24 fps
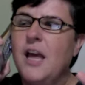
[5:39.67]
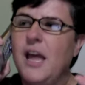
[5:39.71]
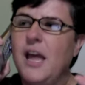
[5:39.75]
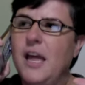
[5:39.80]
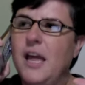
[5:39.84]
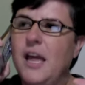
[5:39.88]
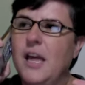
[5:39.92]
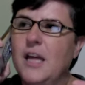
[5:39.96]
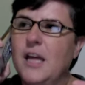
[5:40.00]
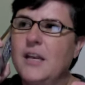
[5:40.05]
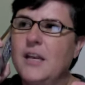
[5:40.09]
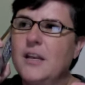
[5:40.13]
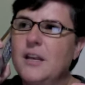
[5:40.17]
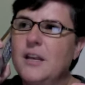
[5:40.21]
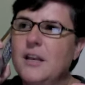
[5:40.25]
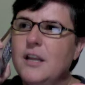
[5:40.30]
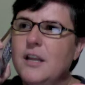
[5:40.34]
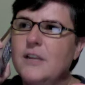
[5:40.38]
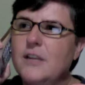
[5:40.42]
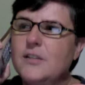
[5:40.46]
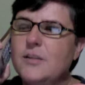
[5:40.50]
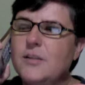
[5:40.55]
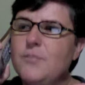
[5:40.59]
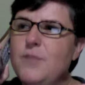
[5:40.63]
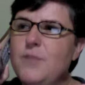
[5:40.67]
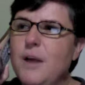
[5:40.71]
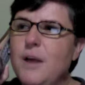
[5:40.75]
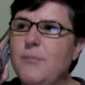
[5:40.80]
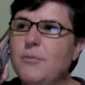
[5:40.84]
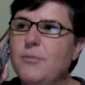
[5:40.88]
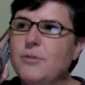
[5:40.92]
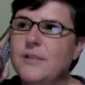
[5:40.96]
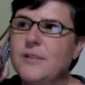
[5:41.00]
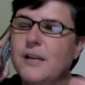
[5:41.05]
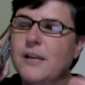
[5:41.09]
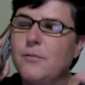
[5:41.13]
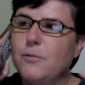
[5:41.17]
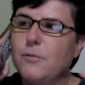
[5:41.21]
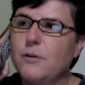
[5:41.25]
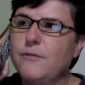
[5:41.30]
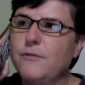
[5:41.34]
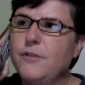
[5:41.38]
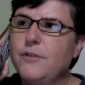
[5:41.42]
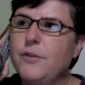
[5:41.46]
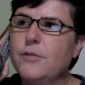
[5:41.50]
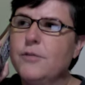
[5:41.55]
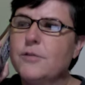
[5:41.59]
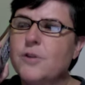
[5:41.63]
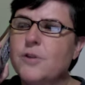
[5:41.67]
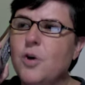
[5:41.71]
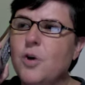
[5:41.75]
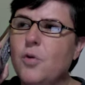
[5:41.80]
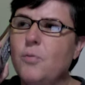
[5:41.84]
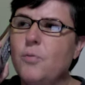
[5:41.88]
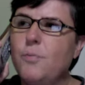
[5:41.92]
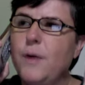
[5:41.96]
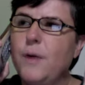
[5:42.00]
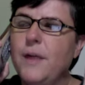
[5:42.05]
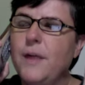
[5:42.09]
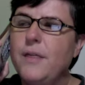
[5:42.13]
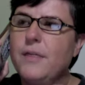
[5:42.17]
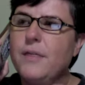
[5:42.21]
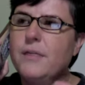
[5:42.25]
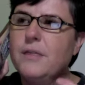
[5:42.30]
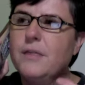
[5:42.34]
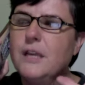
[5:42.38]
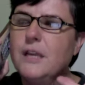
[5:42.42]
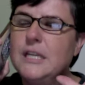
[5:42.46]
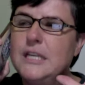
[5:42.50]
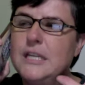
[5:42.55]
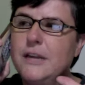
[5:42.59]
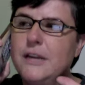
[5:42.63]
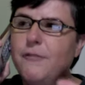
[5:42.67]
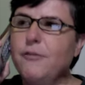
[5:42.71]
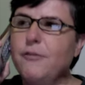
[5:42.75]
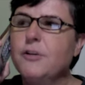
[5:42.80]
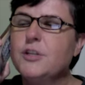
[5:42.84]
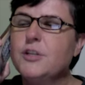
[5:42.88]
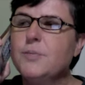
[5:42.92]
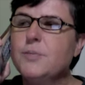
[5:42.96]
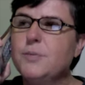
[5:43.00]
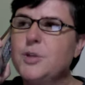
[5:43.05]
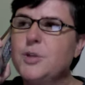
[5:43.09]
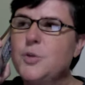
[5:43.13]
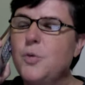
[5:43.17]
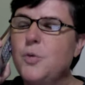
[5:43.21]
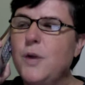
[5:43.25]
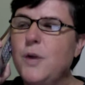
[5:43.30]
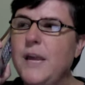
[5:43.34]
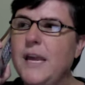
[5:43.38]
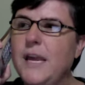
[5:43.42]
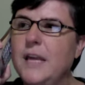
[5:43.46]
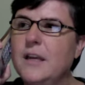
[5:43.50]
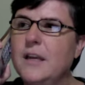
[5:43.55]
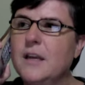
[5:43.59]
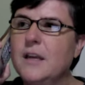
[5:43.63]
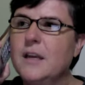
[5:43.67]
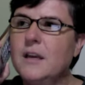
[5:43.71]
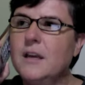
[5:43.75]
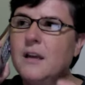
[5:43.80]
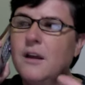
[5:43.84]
and some numbers that were a few years old, but the difference between